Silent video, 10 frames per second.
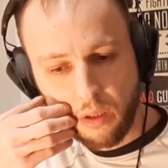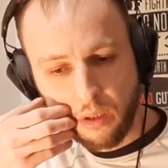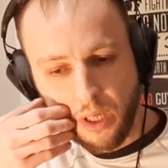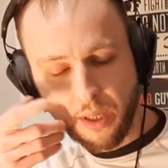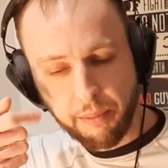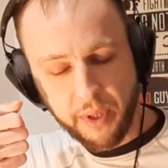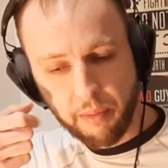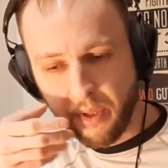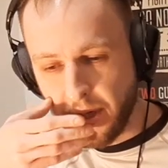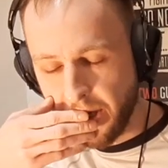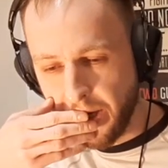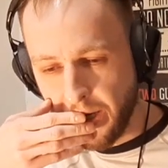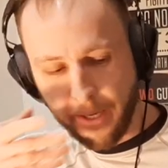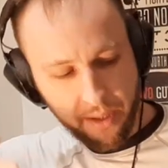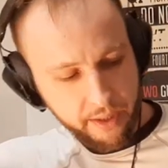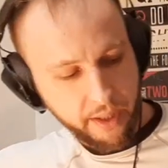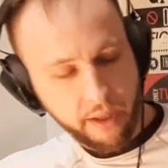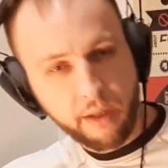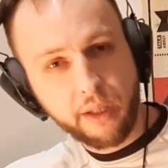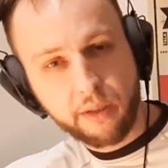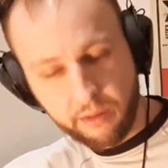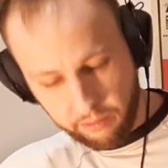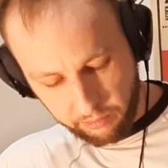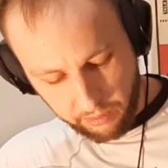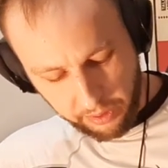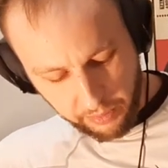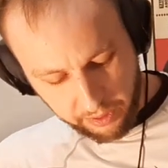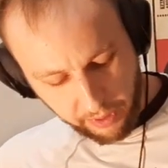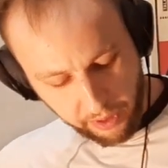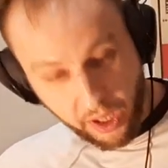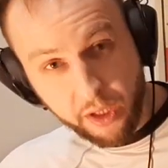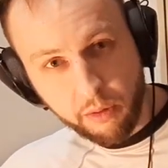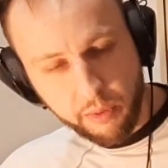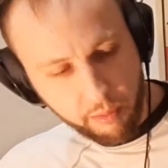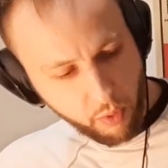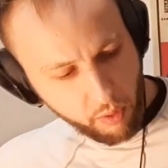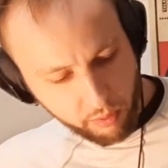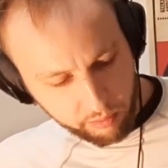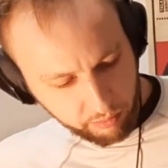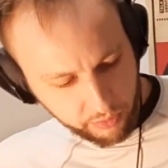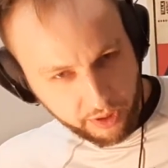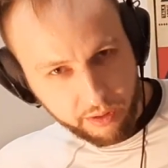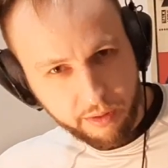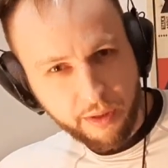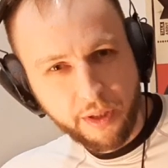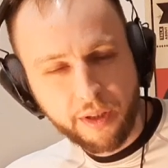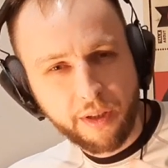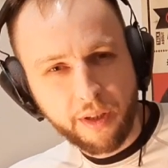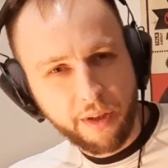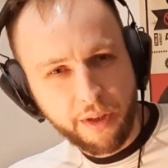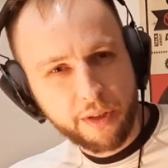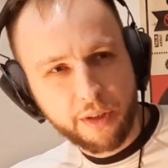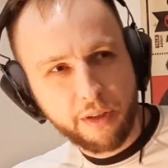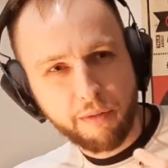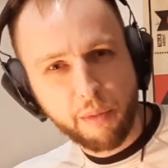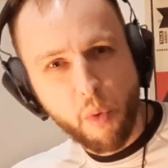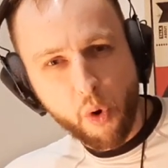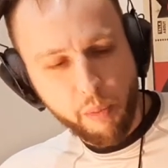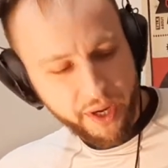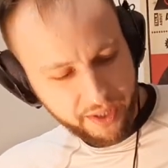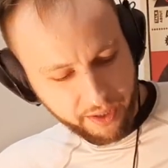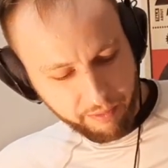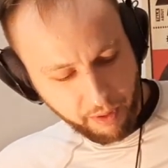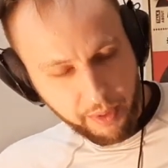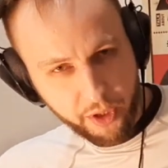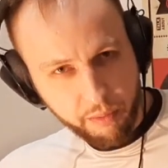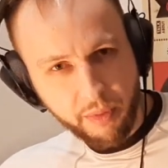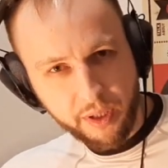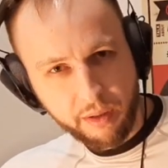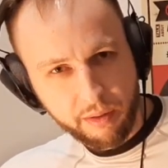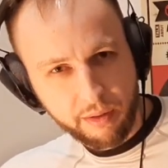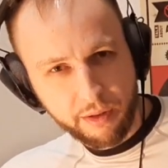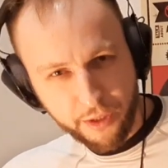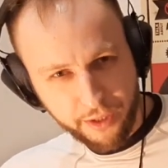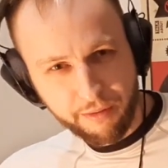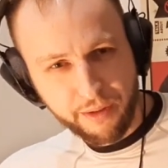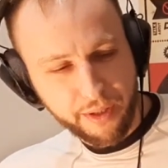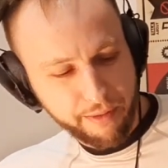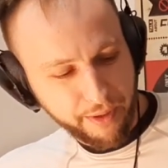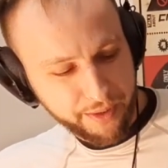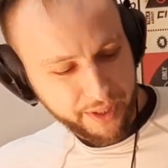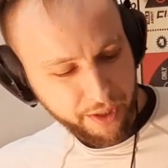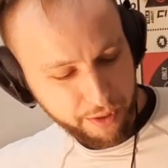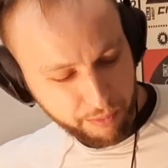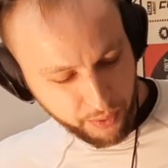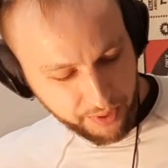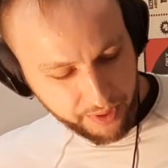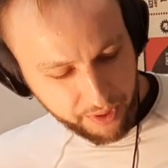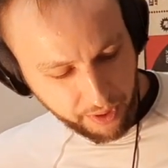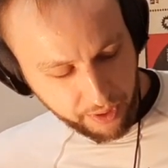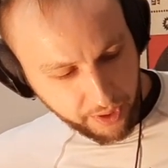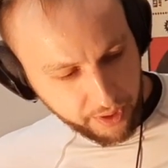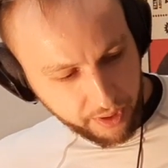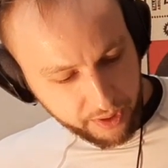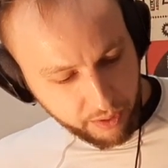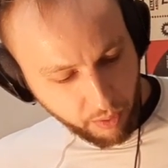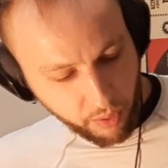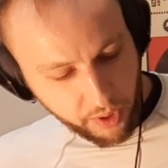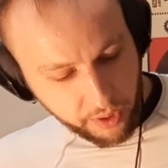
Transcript: Maybe yeah. Let me explain a little bit more. Just it's even more basic information, but even if I started with the guitar, let's go.